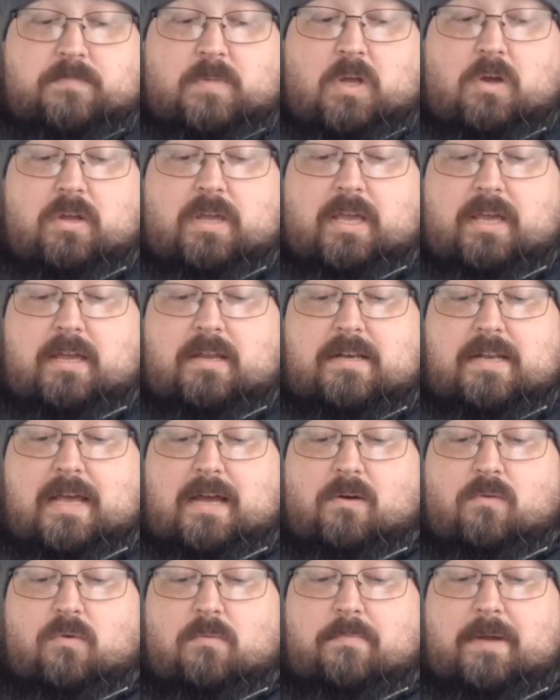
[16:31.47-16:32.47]
Okay,
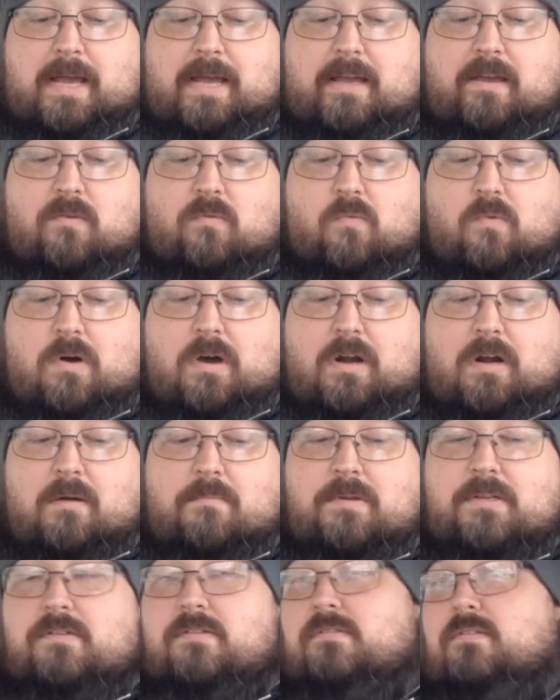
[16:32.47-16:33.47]
now we're back at water,
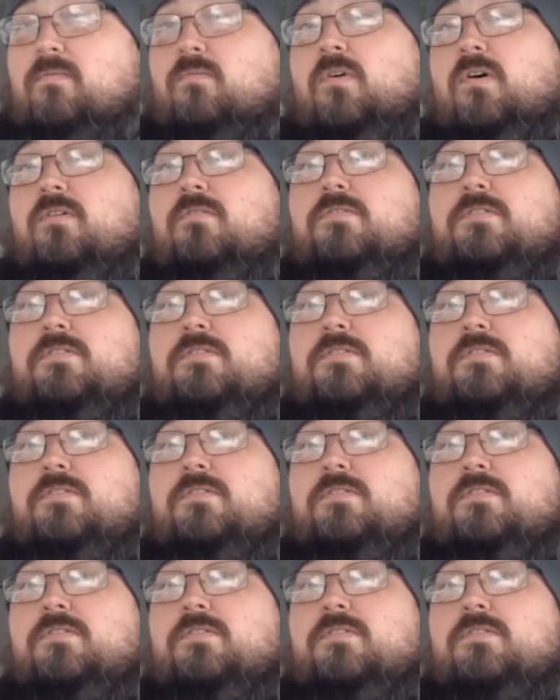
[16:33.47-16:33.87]
but you said, whoa,